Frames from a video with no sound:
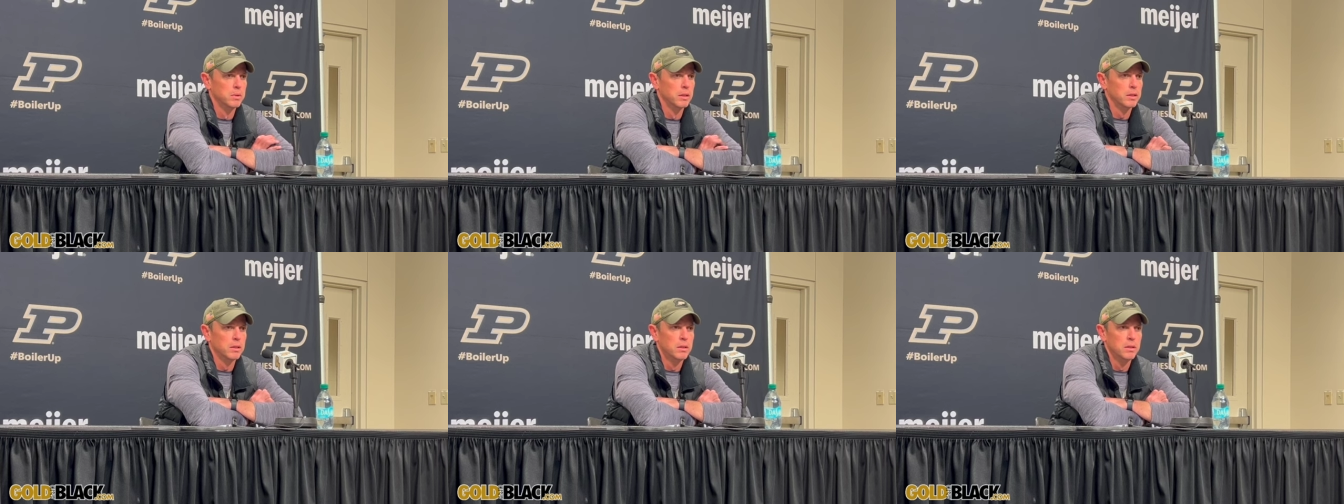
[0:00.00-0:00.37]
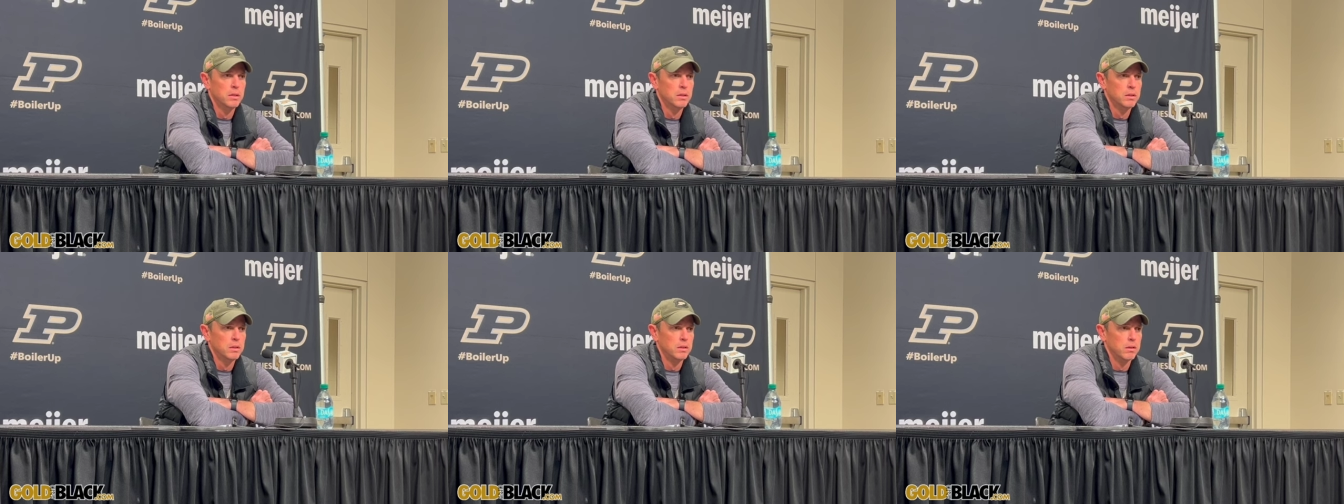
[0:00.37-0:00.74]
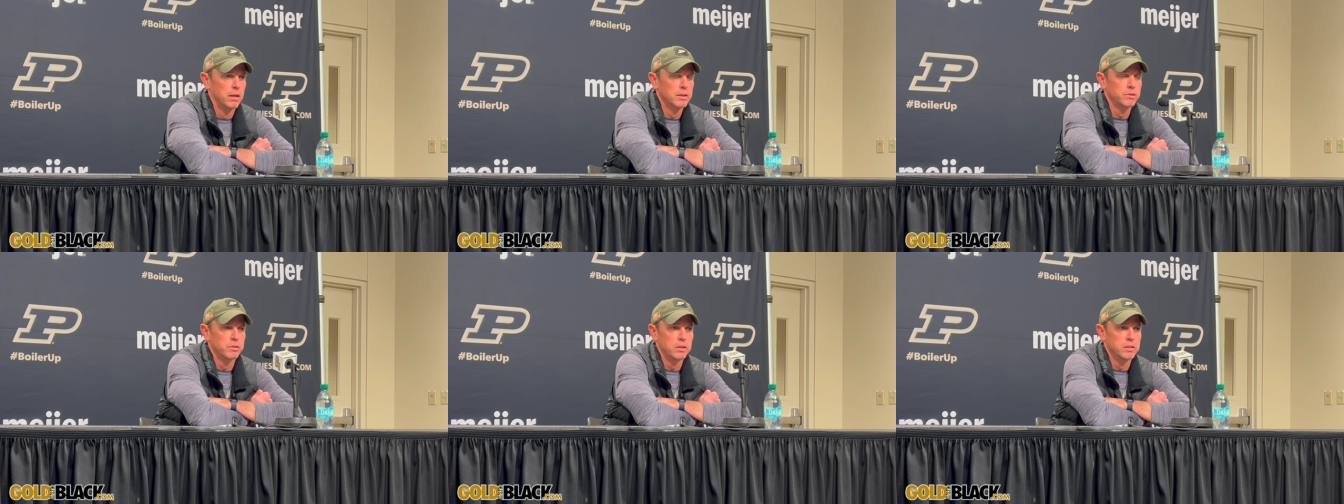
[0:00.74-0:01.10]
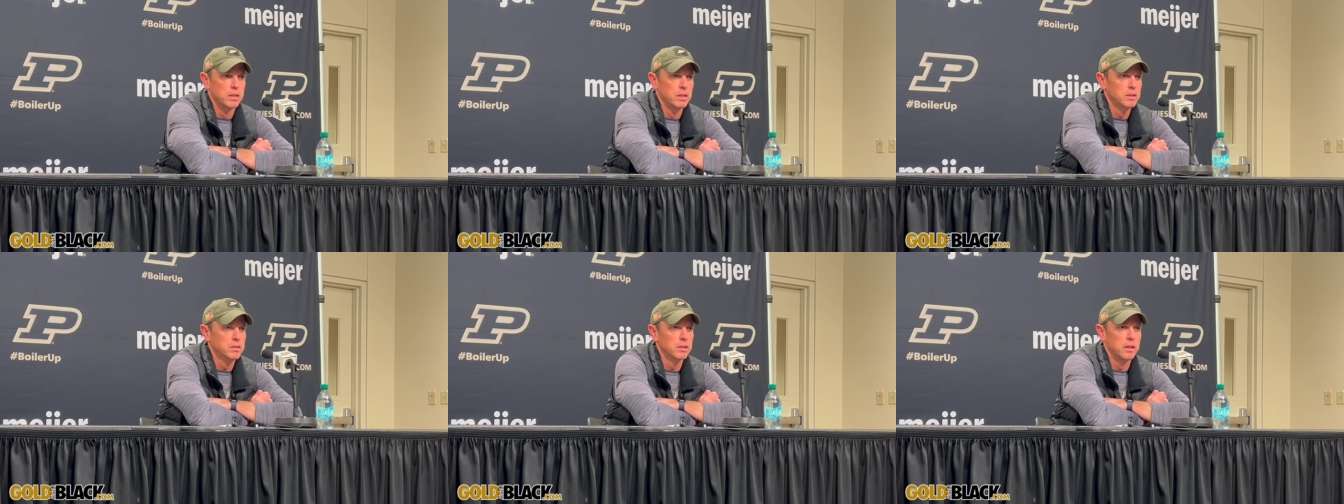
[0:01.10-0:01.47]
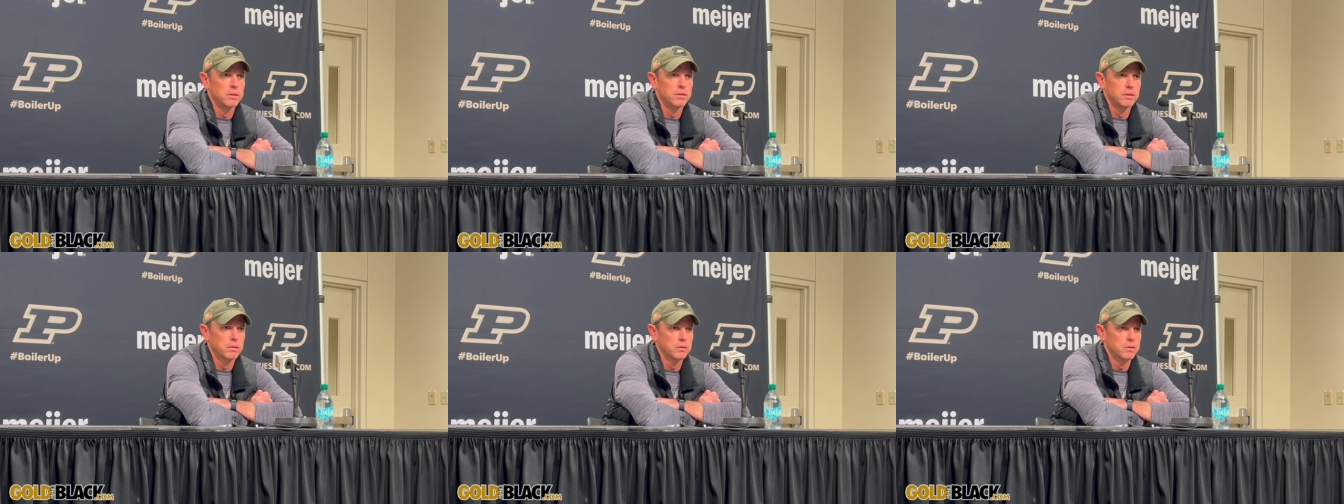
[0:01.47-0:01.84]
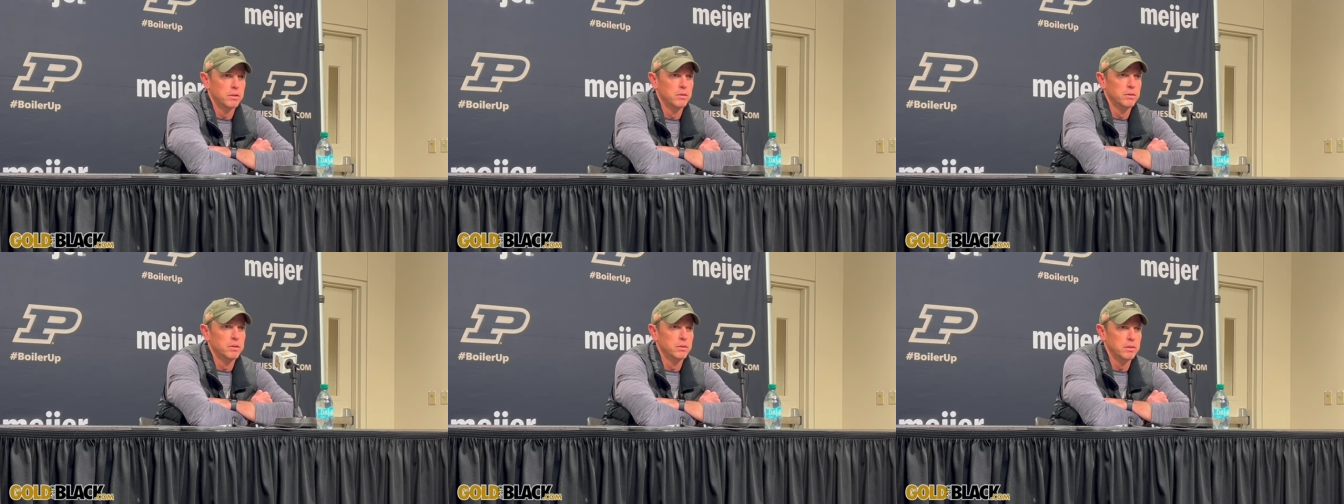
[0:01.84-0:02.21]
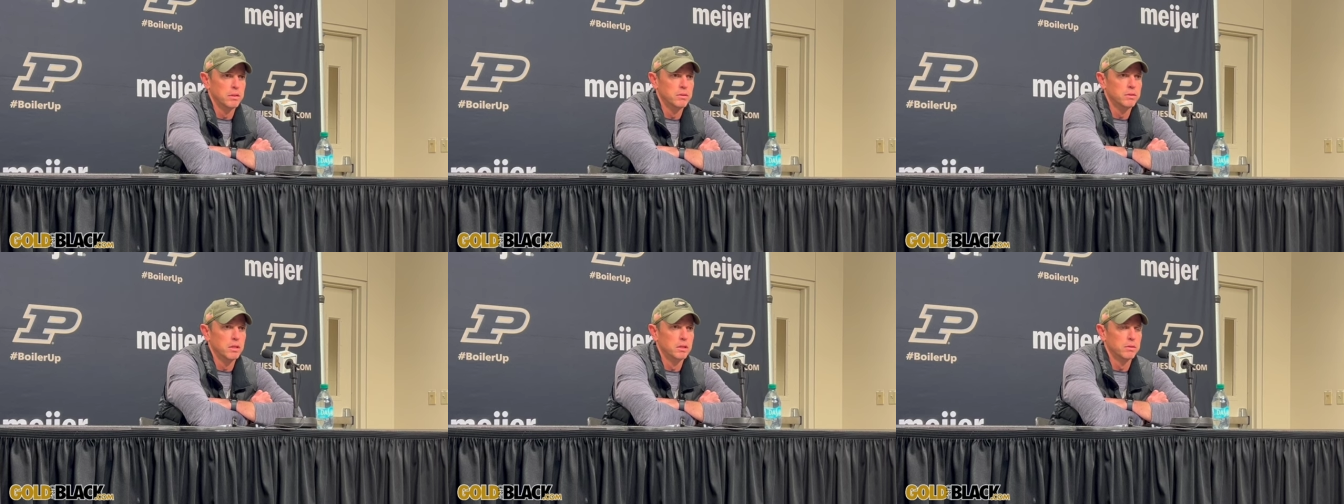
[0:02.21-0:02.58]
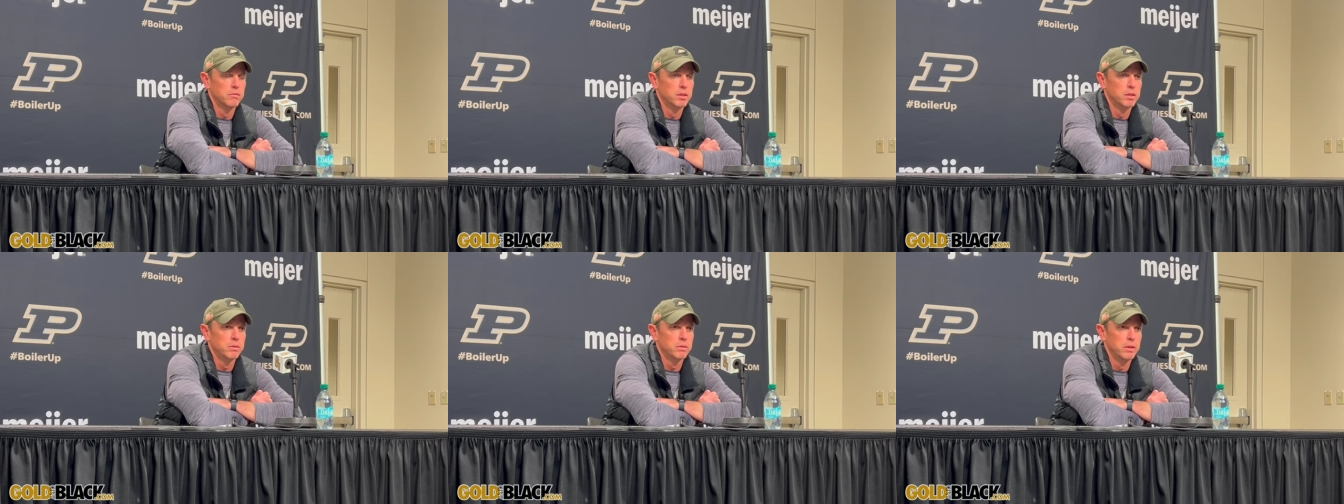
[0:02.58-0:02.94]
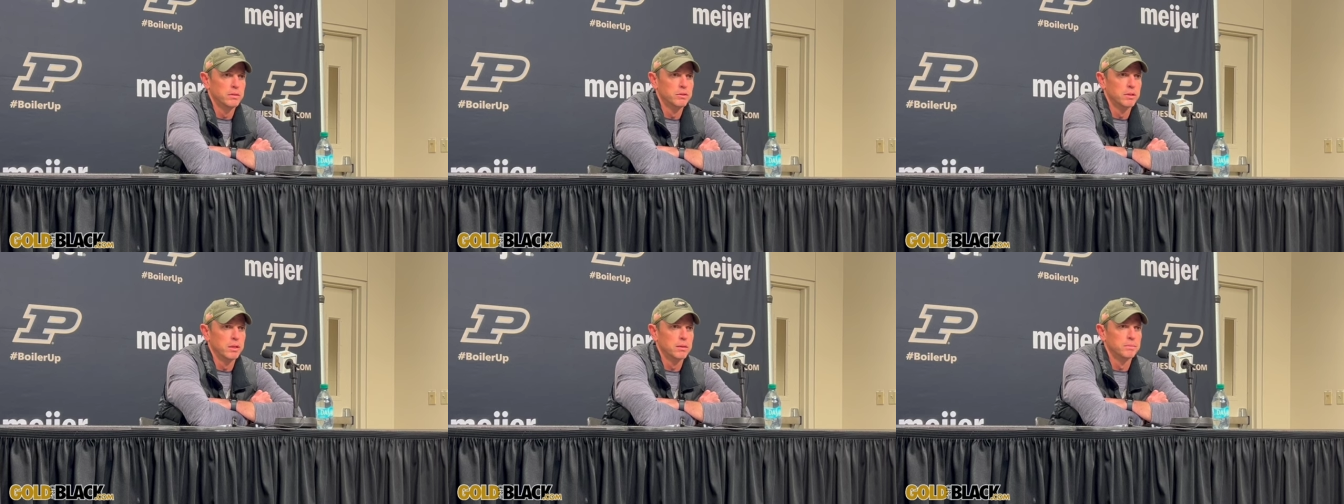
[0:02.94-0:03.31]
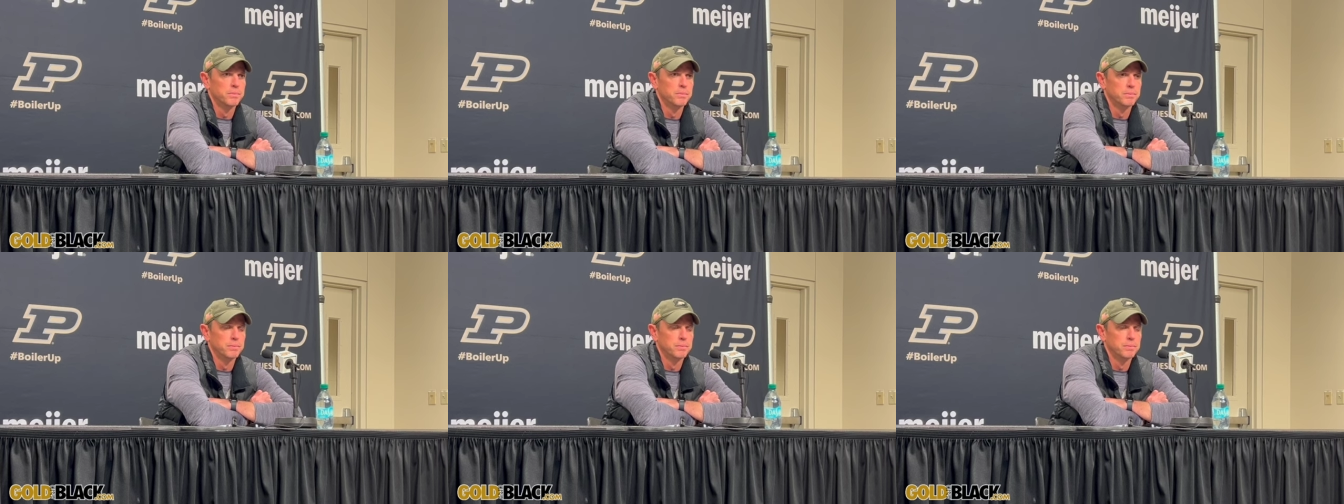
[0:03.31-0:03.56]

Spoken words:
But I trust Hudson out there. He's done a great job.